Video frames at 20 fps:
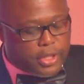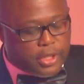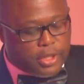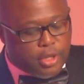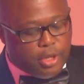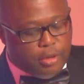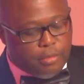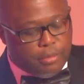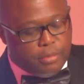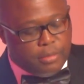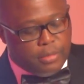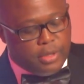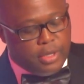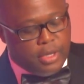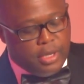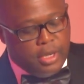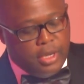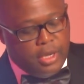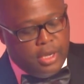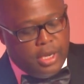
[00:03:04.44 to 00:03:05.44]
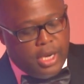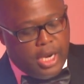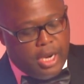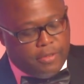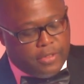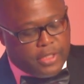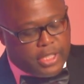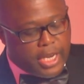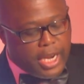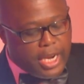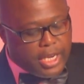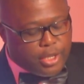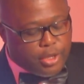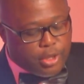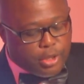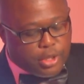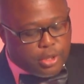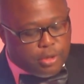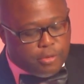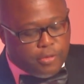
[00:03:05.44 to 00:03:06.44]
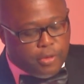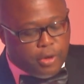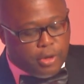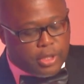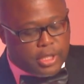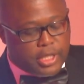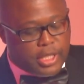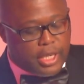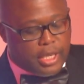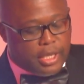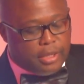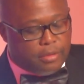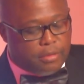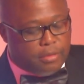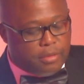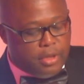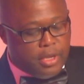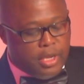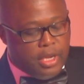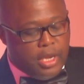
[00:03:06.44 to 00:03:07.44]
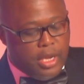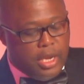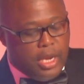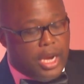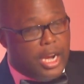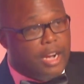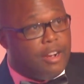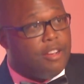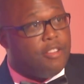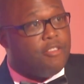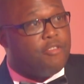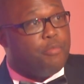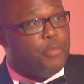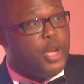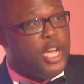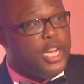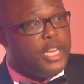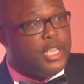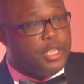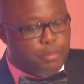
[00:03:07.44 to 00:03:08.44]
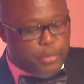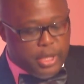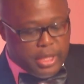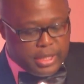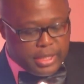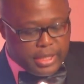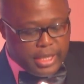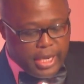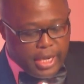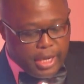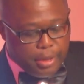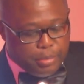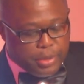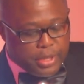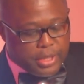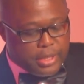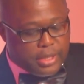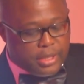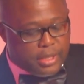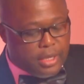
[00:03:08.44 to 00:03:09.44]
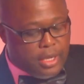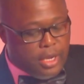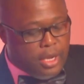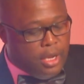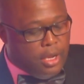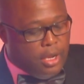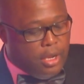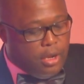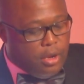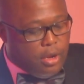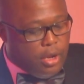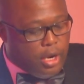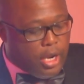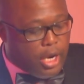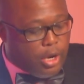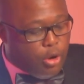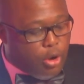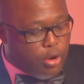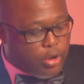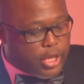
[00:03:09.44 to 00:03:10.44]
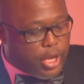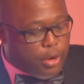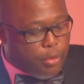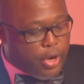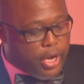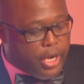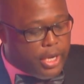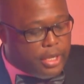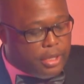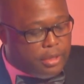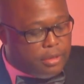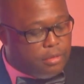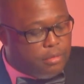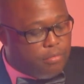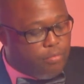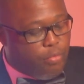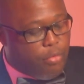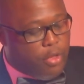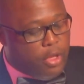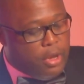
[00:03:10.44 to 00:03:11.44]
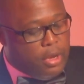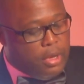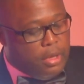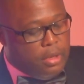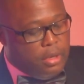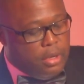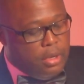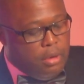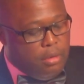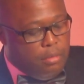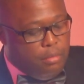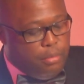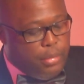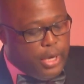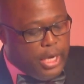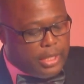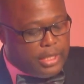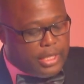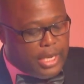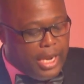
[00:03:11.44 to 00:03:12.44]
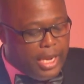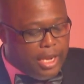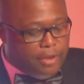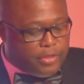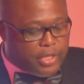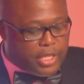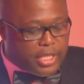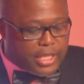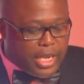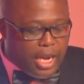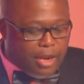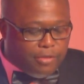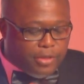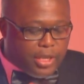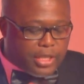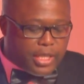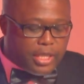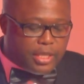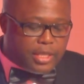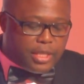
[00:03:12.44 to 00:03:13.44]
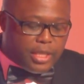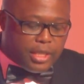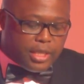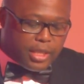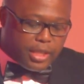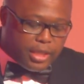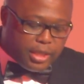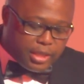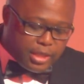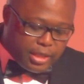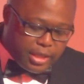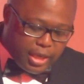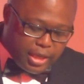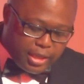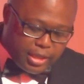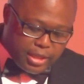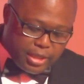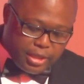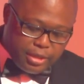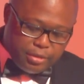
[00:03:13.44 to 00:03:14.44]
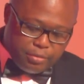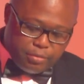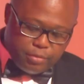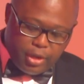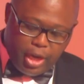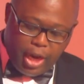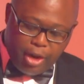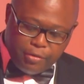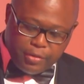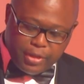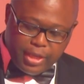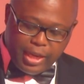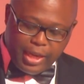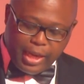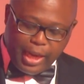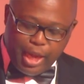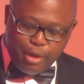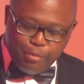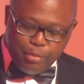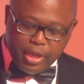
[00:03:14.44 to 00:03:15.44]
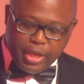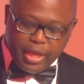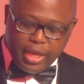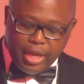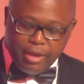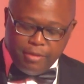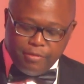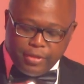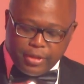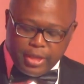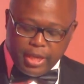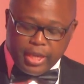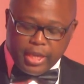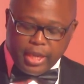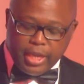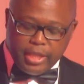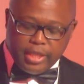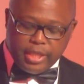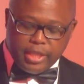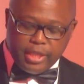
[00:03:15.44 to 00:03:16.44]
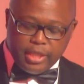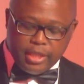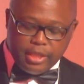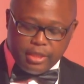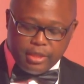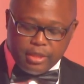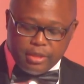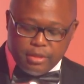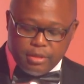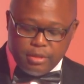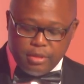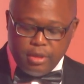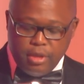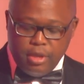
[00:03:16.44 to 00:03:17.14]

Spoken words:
freedom, I've tried not to falter, I've made missteps along the way. But I have discovered the secret that after climbing a great hill,